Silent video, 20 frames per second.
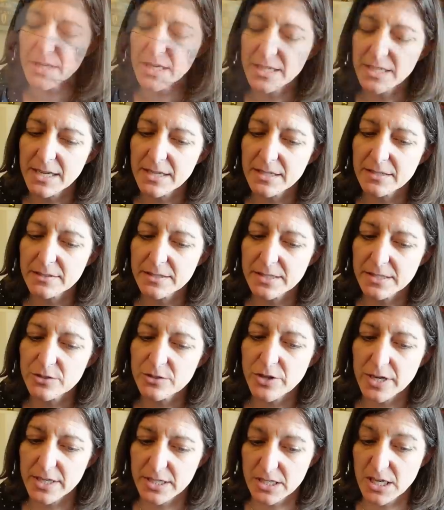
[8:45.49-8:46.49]
And I did
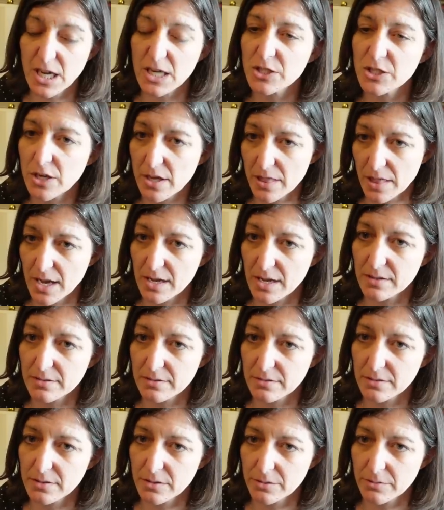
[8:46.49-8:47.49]
try to touch on that,
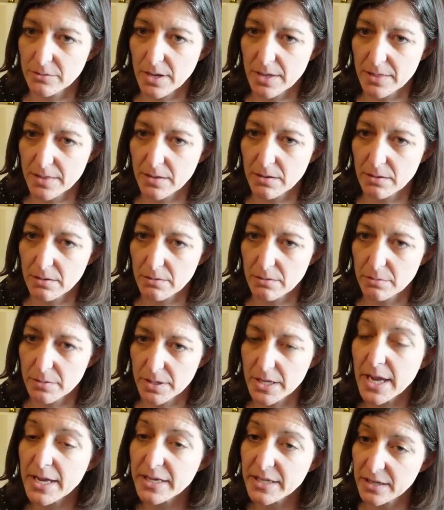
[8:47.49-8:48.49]
you know, at the
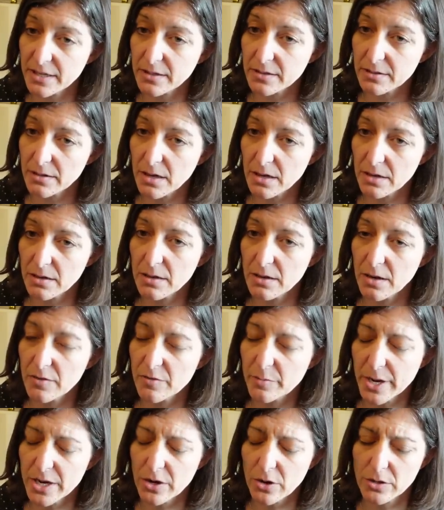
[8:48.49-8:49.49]
beginning
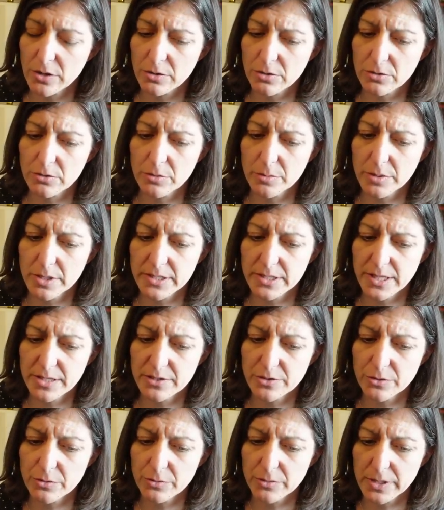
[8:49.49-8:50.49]
of my article, because I
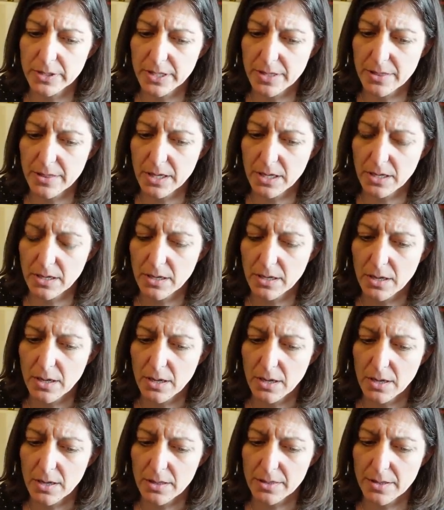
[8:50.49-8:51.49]
do really think
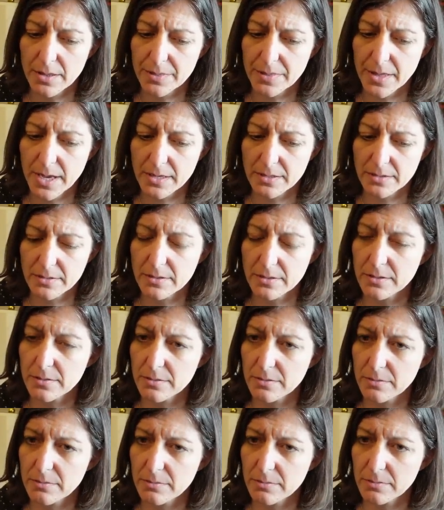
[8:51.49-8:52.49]
that that
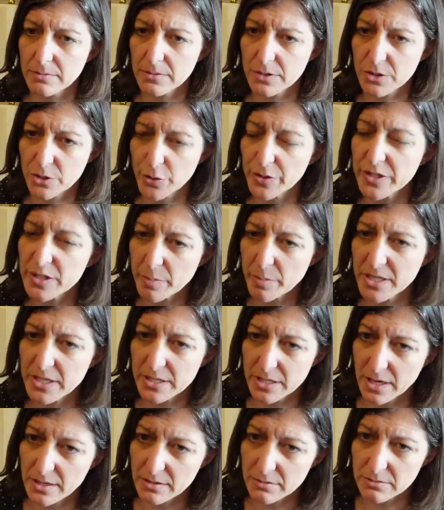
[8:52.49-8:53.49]
deterrence by
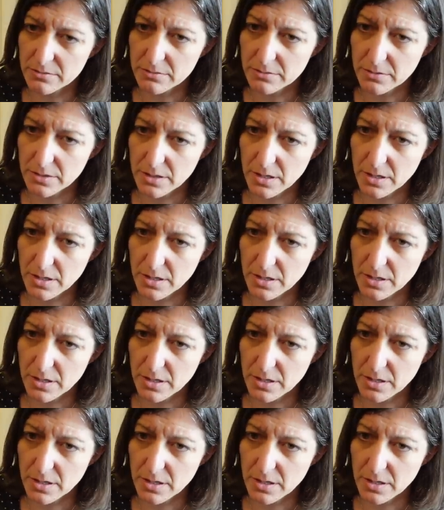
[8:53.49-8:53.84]
denial